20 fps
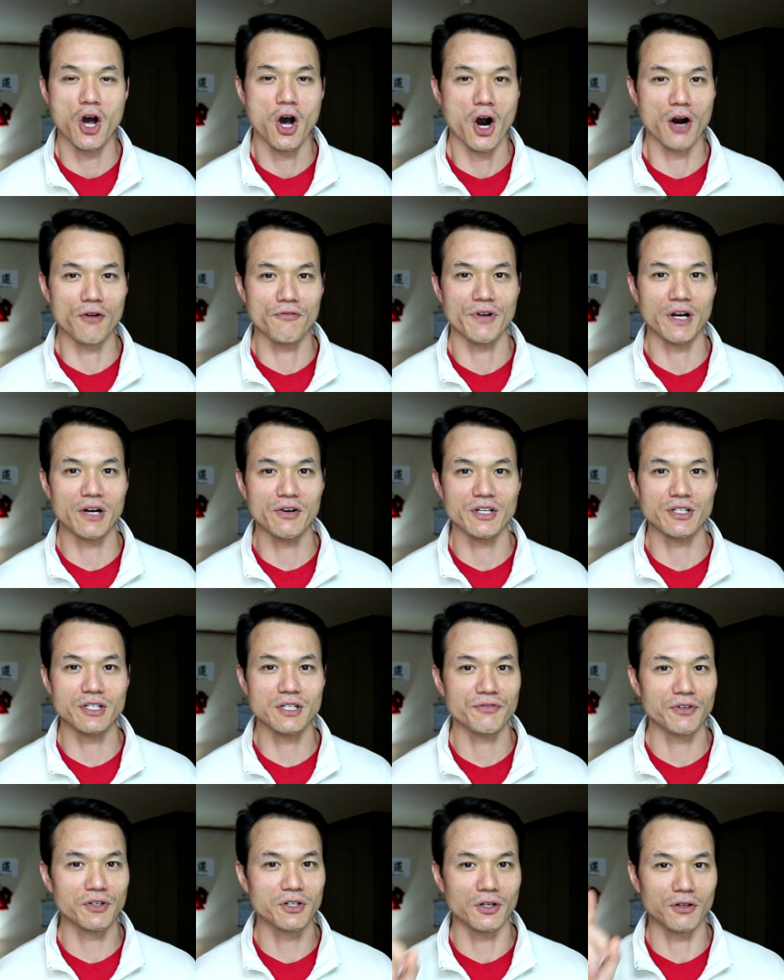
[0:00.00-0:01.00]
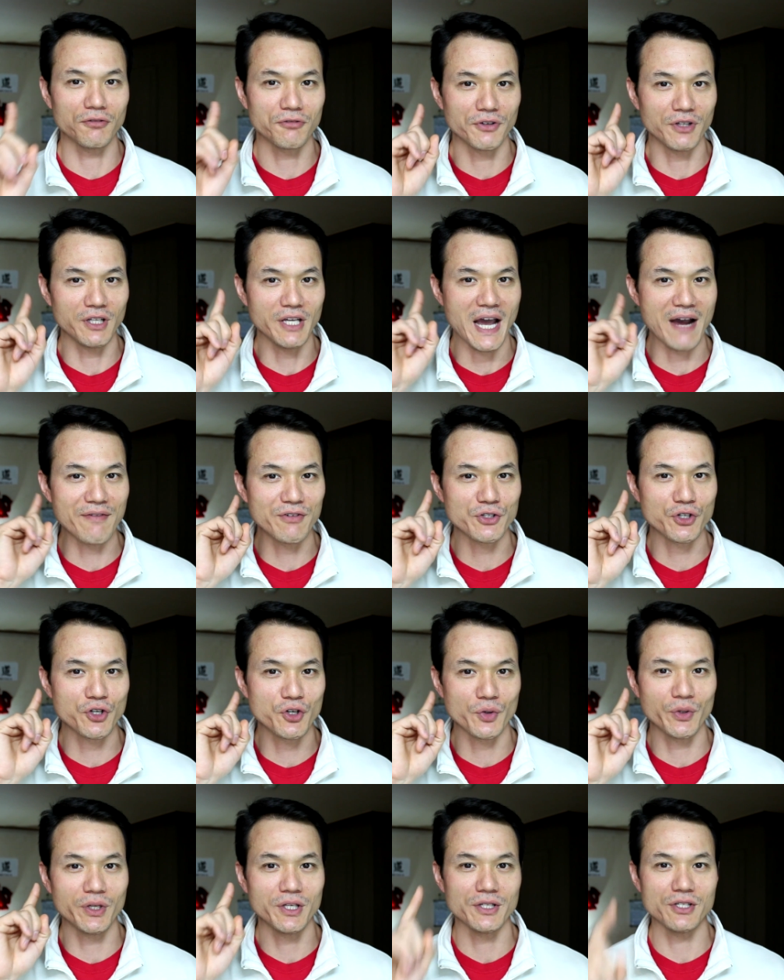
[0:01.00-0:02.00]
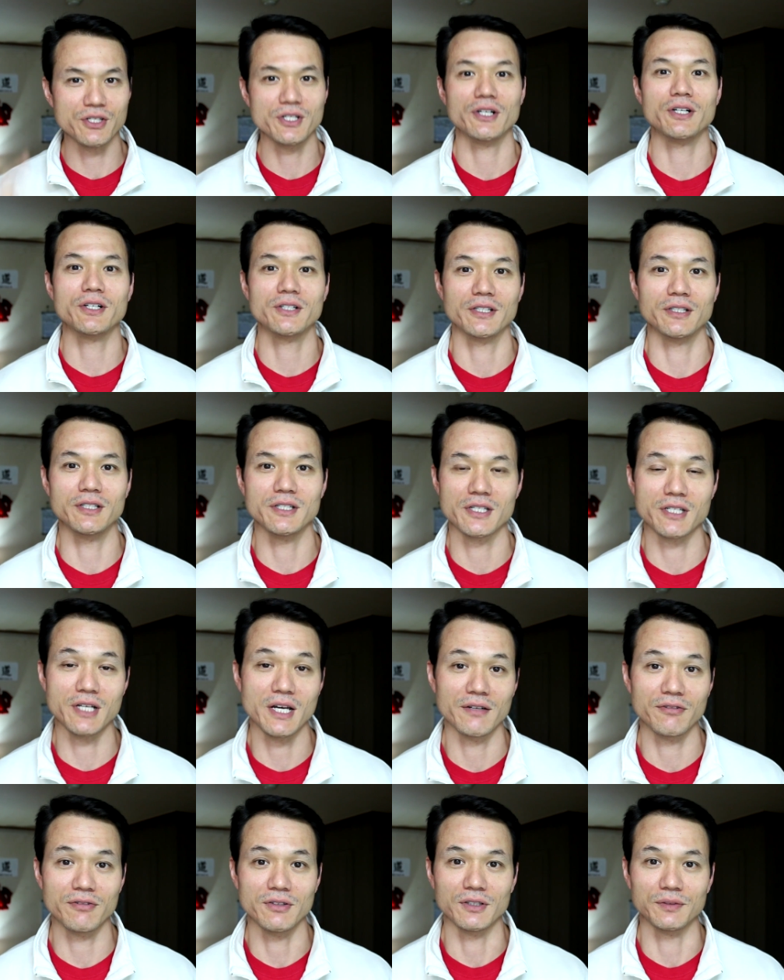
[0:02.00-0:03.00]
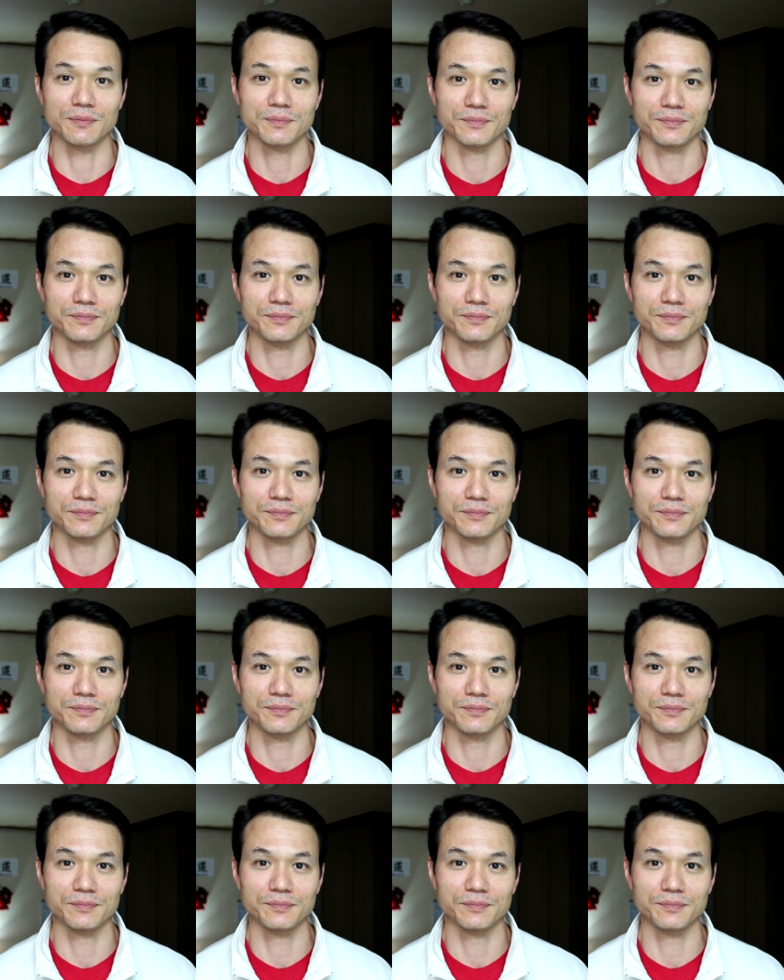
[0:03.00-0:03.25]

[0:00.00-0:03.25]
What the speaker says: are very difficult for the average Korean's ear to decipher.